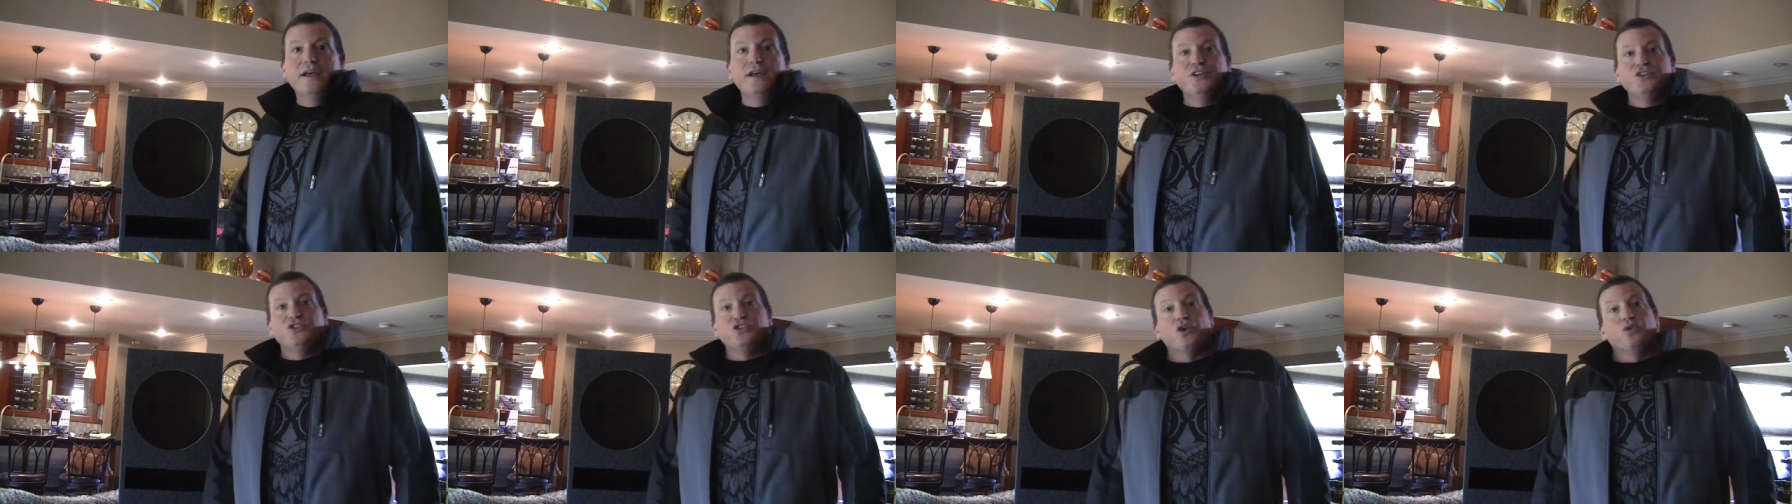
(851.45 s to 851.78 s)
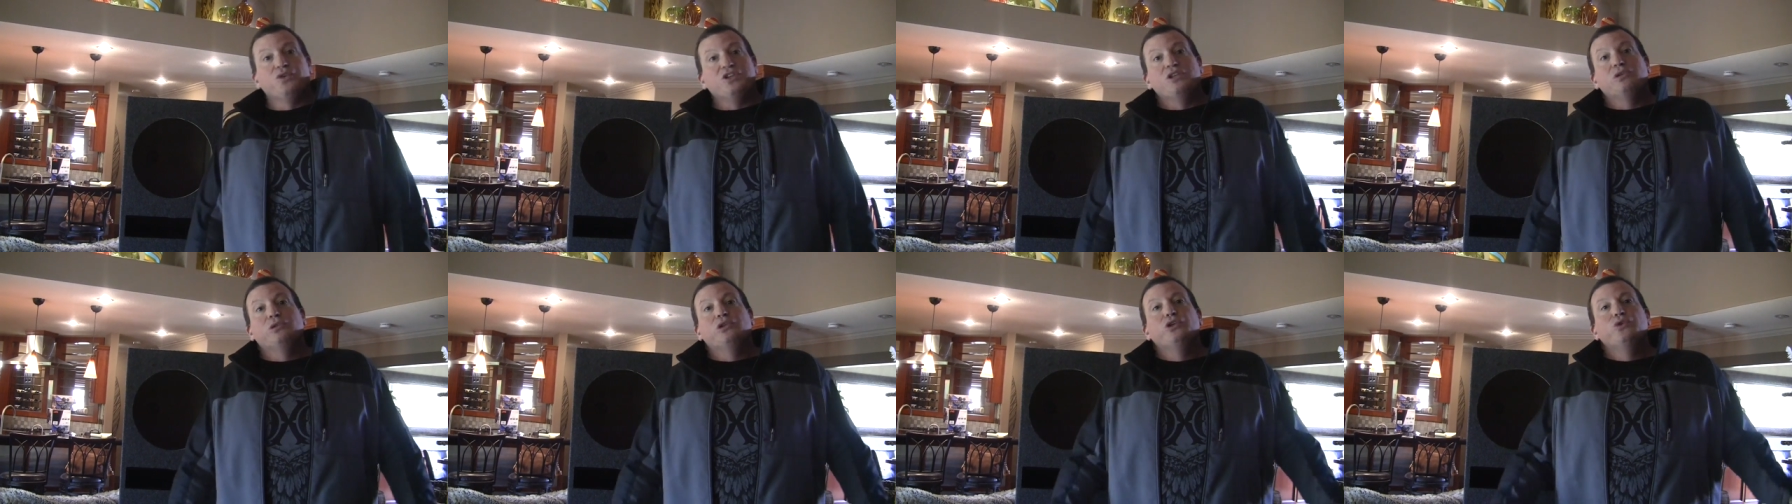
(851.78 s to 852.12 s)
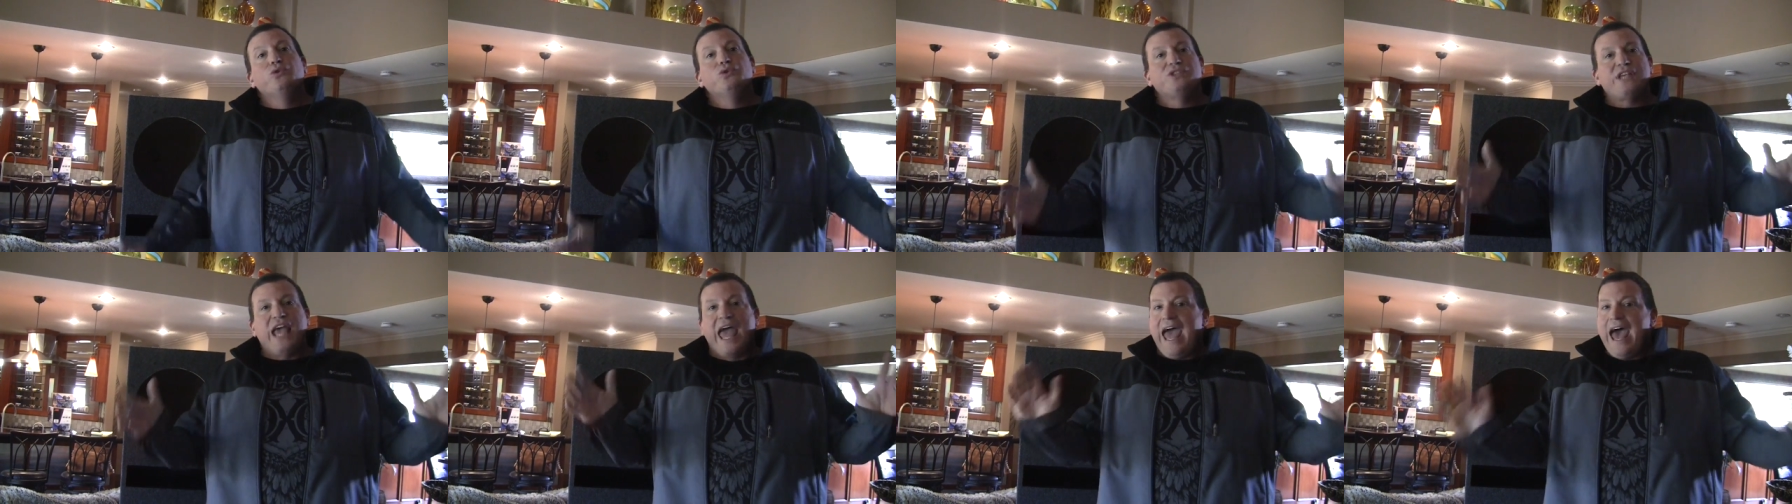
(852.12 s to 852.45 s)
So you
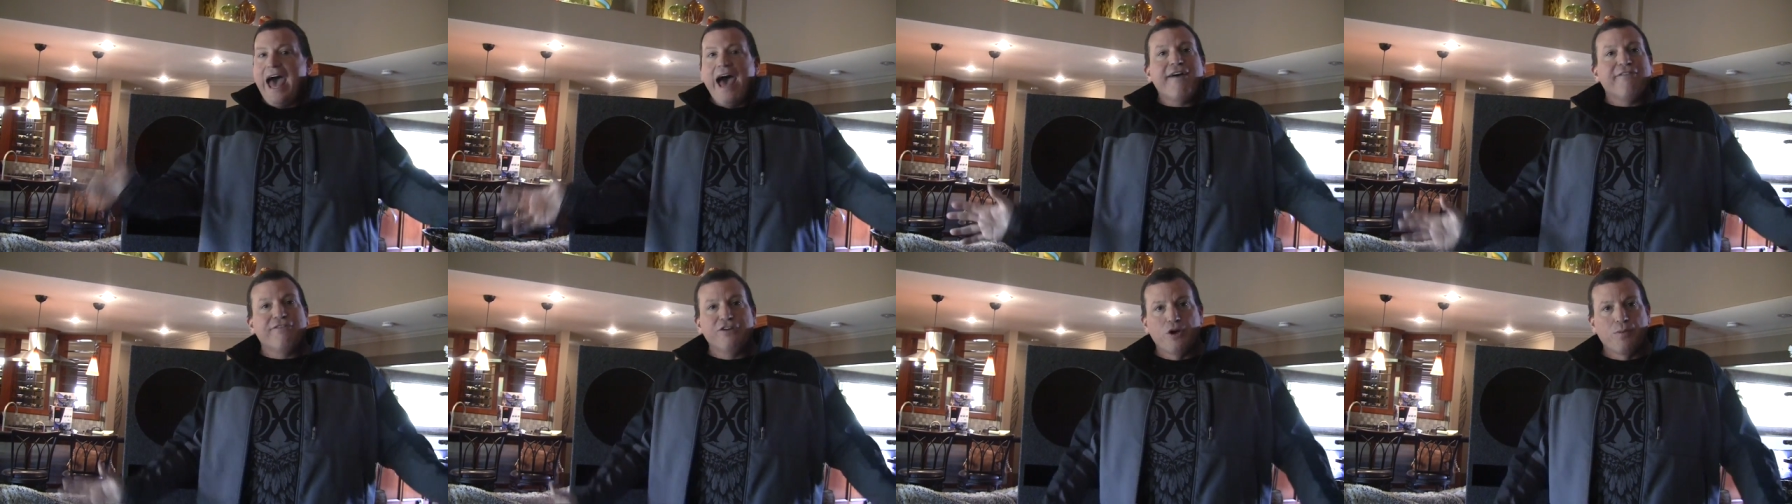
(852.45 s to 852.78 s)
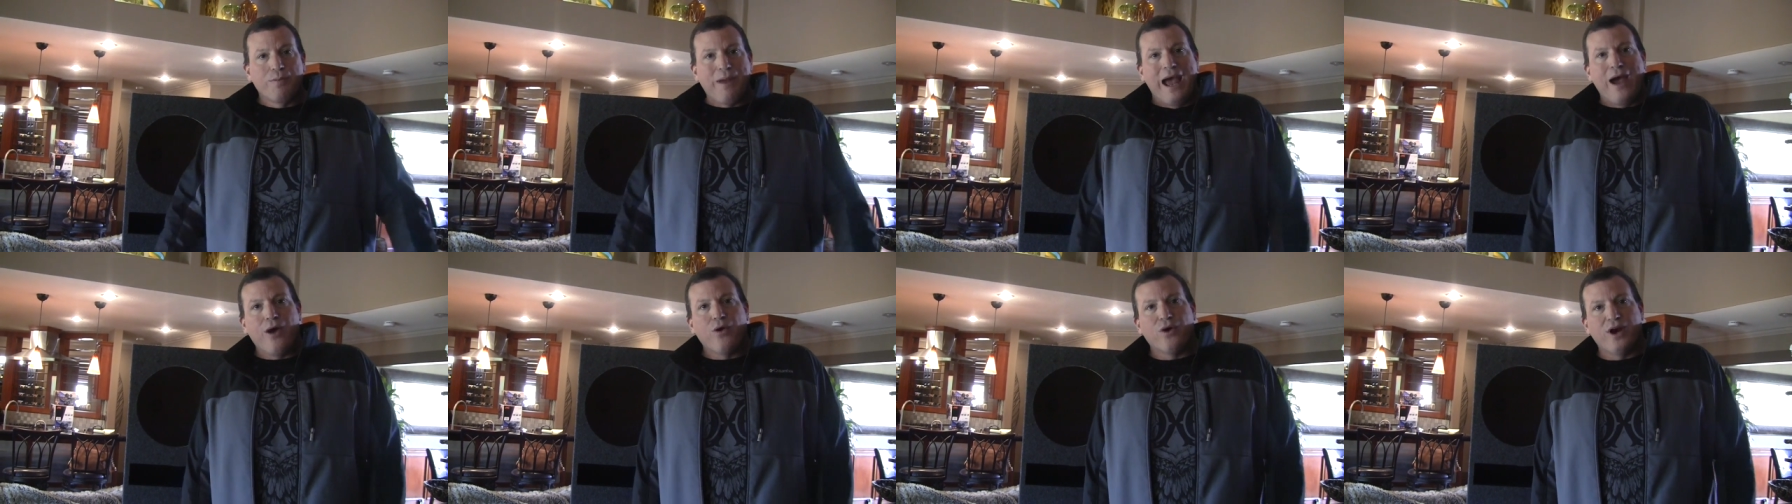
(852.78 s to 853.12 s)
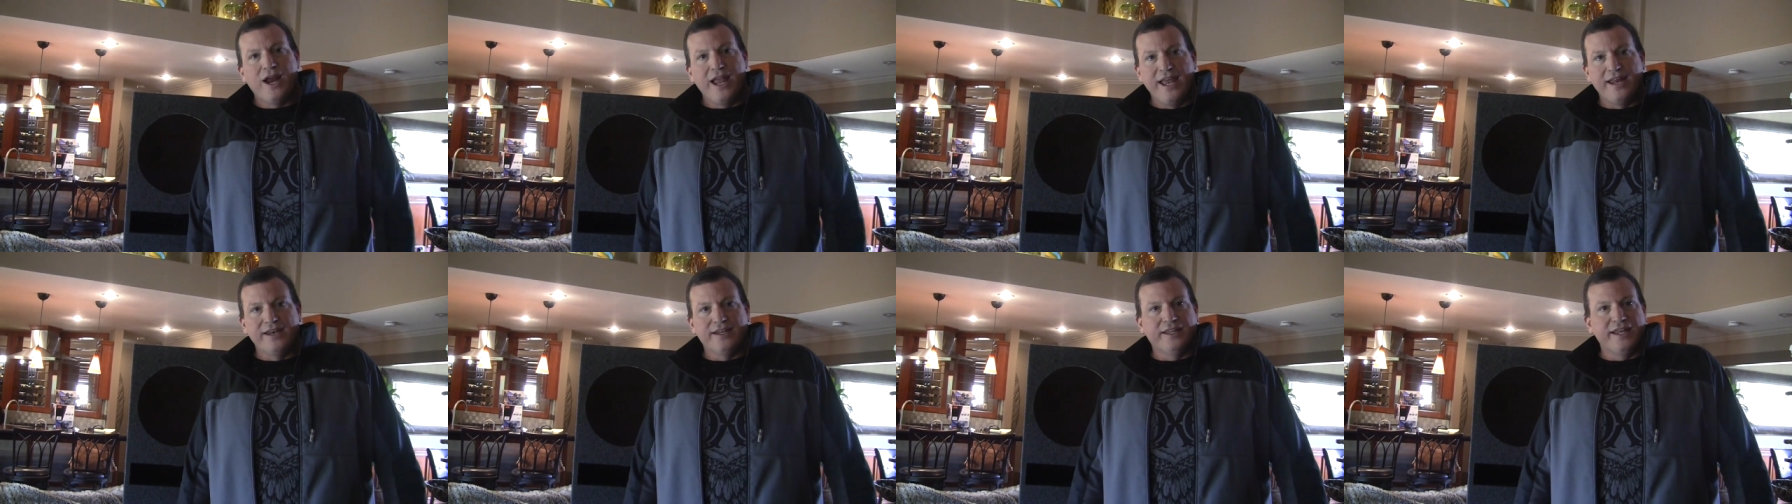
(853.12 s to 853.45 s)
lose half your power
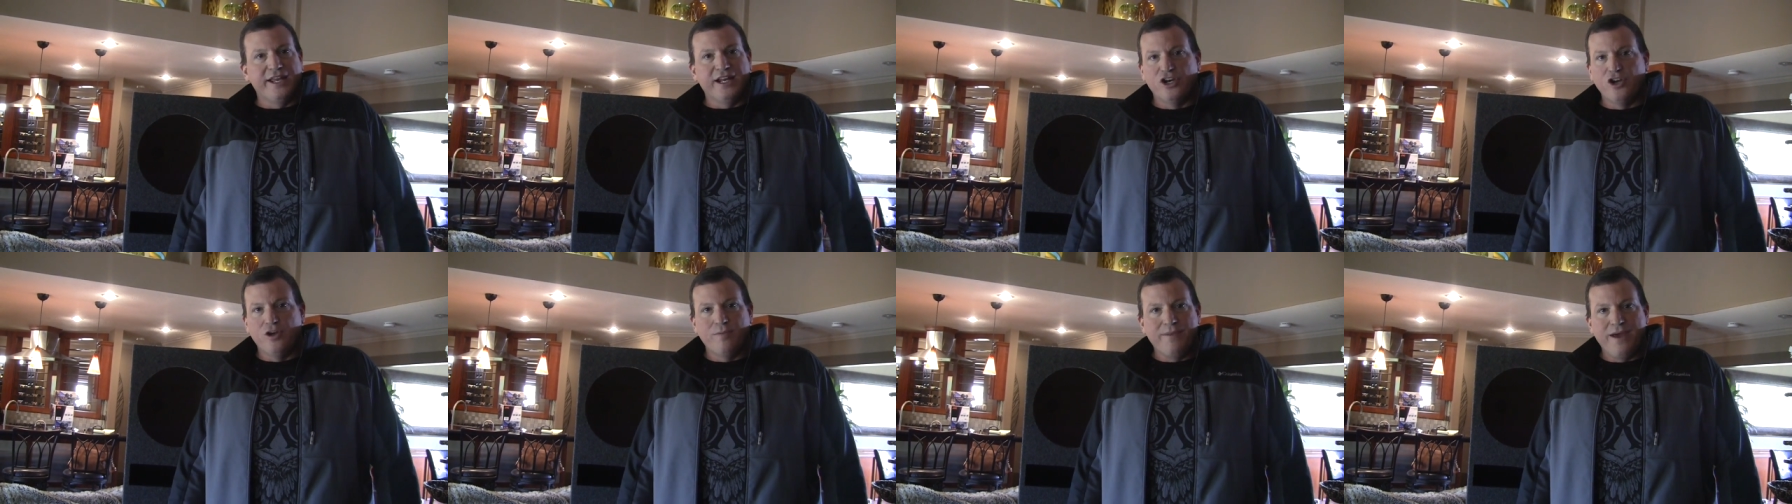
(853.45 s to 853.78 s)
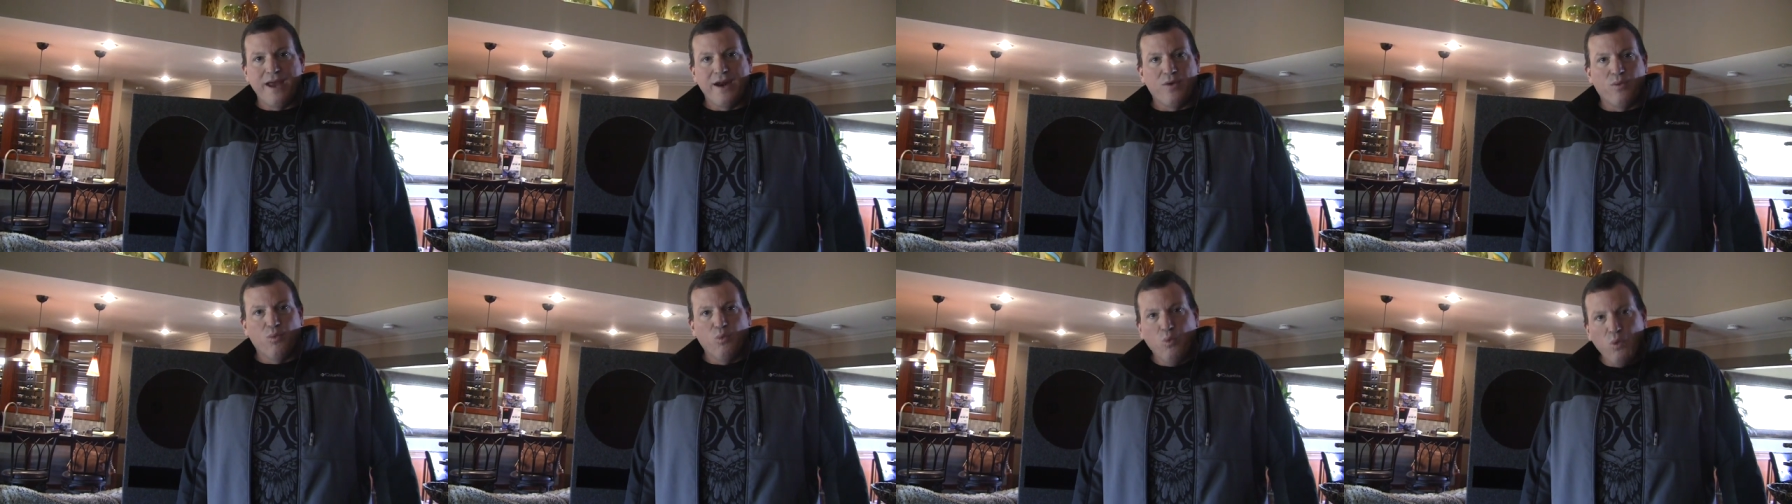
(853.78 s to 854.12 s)
handling no matter